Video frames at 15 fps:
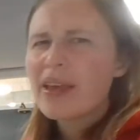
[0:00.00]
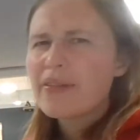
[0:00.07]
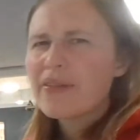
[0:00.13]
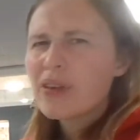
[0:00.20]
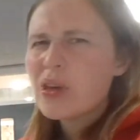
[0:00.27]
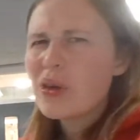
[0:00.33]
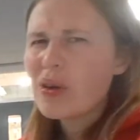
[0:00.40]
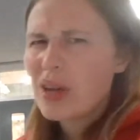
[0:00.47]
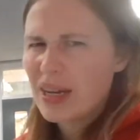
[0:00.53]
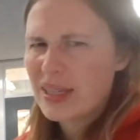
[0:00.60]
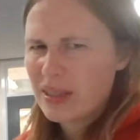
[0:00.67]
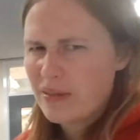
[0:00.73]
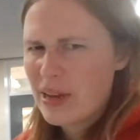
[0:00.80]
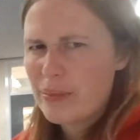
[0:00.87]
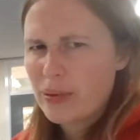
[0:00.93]
if you guys
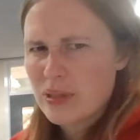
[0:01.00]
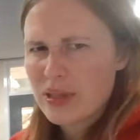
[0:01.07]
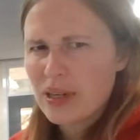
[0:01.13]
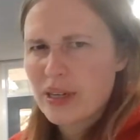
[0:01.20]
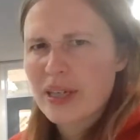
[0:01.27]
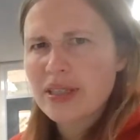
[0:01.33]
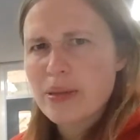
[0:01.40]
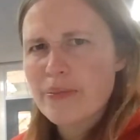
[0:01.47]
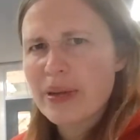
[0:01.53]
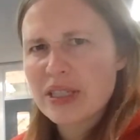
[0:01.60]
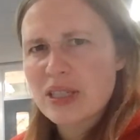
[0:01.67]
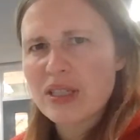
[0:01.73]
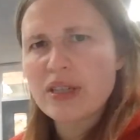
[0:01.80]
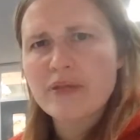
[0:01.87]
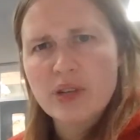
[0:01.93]
are able to look at some
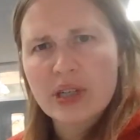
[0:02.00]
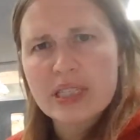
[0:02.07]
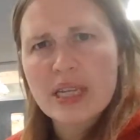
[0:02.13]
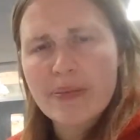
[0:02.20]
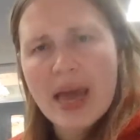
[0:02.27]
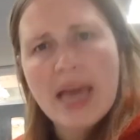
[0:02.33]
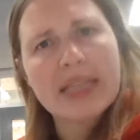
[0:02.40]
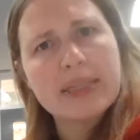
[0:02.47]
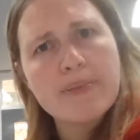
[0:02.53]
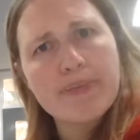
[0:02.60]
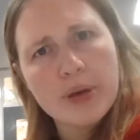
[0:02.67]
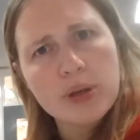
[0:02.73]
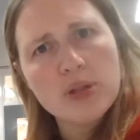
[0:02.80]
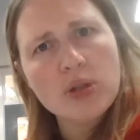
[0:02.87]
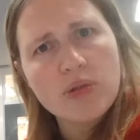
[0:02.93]
pictures of grizzly bears in
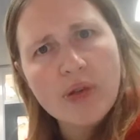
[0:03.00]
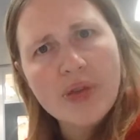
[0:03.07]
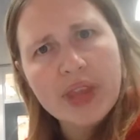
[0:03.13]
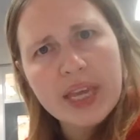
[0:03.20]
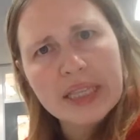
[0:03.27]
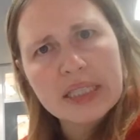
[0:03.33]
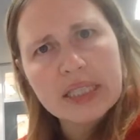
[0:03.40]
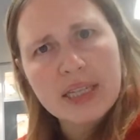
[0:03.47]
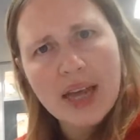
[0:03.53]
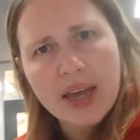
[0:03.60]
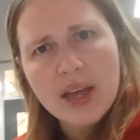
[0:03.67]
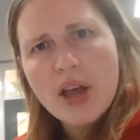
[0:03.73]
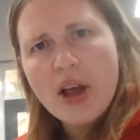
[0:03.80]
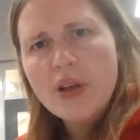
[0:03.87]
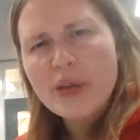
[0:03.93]
books or on the internet,
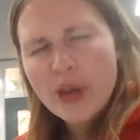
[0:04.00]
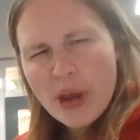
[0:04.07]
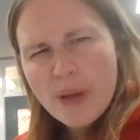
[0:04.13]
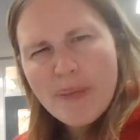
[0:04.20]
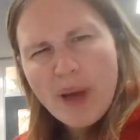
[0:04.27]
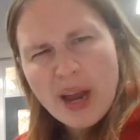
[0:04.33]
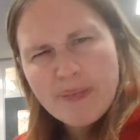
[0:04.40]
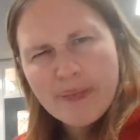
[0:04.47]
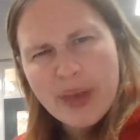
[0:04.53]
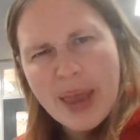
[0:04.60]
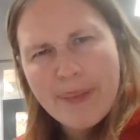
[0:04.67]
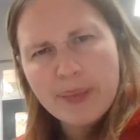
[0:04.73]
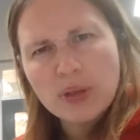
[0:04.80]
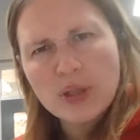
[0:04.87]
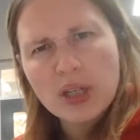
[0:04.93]
you might be
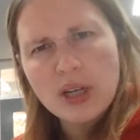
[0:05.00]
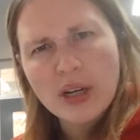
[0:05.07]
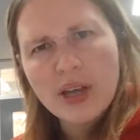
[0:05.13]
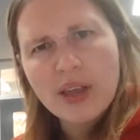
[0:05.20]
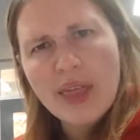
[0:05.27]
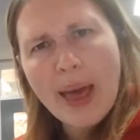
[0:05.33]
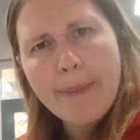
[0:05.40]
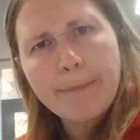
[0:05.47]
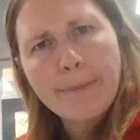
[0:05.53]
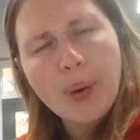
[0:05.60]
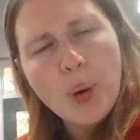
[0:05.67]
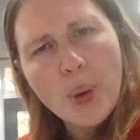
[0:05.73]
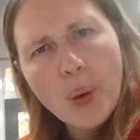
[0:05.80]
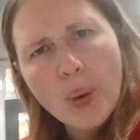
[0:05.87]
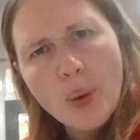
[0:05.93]
able to look at their
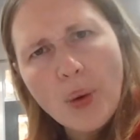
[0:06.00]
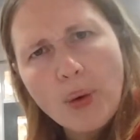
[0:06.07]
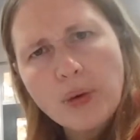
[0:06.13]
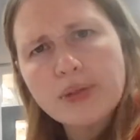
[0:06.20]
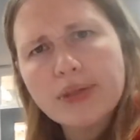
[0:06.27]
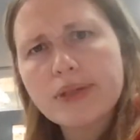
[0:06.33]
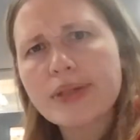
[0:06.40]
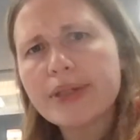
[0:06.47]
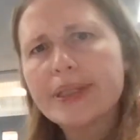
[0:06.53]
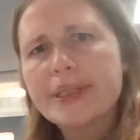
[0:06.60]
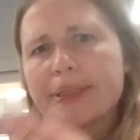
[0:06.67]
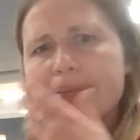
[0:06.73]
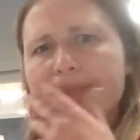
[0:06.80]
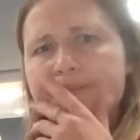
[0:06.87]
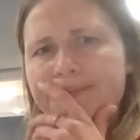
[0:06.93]
paws.
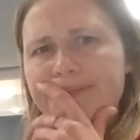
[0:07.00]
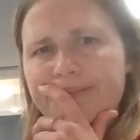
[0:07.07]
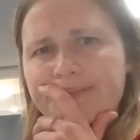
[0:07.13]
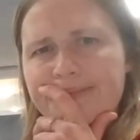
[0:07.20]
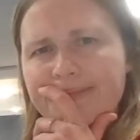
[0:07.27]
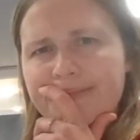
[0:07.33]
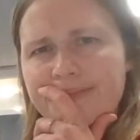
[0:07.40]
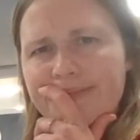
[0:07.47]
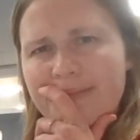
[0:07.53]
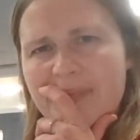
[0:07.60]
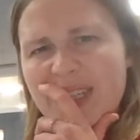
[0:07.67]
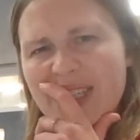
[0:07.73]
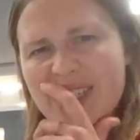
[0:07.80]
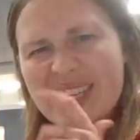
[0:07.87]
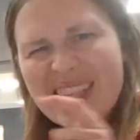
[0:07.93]
Did
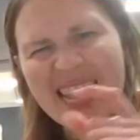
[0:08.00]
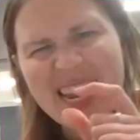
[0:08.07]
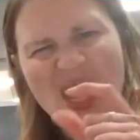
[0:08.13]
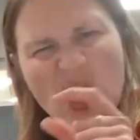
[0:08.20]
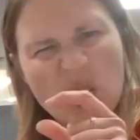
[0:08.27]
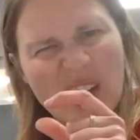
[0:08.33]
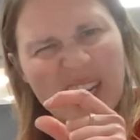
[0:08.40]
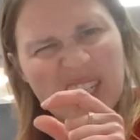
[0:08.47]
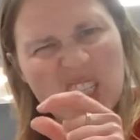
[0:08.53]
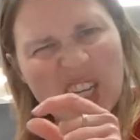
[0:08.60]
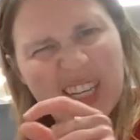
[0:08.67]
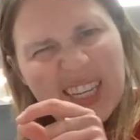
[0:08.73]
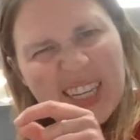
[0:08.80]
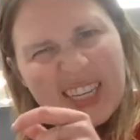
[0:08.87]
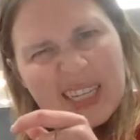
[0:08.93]
they look like
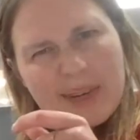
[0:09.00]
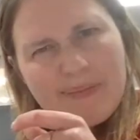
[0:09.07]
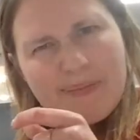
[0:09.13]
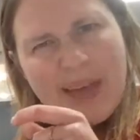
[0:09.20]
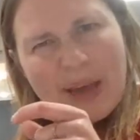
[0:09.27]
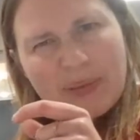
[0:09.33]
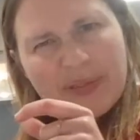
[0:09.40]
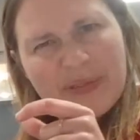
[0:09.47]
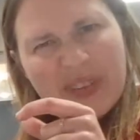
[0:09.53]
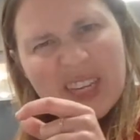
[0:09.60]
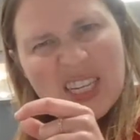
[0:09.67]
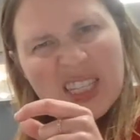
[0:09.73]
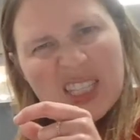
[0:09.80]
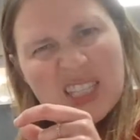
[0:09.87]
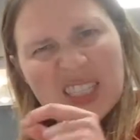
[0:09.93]
tiny little mouse
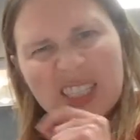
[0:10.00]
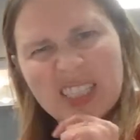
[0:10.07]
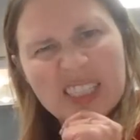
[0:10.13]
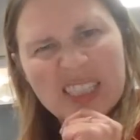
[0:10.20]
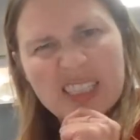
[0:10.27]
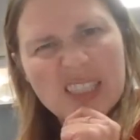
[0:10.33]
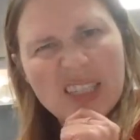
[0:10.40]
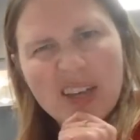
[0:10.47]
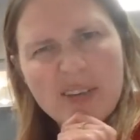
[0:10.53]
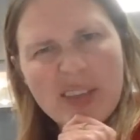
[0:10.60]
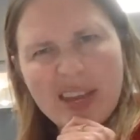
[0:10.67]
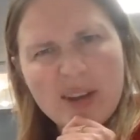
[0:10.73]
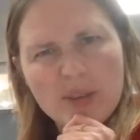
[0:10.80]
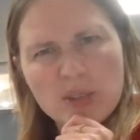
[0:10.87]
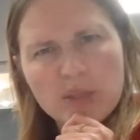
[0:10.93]
feet? No,
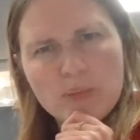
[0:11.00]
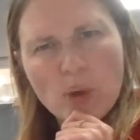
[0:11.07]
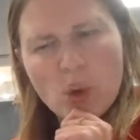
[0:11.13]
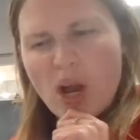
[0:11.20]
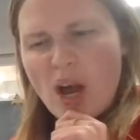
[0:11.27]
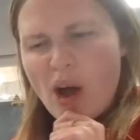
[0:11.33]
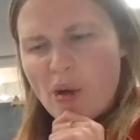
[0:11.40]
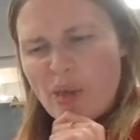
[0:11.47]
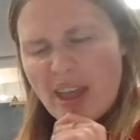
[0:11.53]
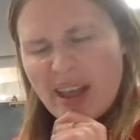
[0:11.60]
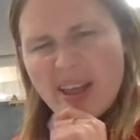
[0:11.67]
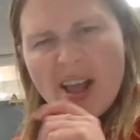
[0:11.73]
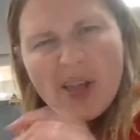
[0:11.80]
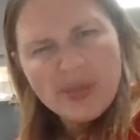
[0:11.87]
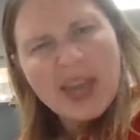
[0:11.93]
they're not small, are they?
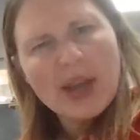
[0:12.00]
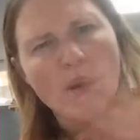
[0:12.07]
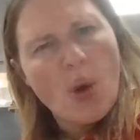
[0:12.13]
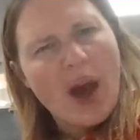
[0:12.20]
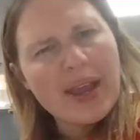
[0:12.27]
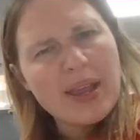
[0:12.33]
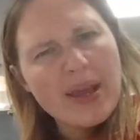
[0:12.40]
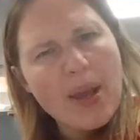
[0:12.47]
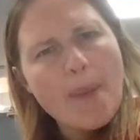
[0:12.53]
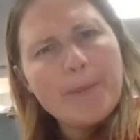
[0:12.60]
They're quite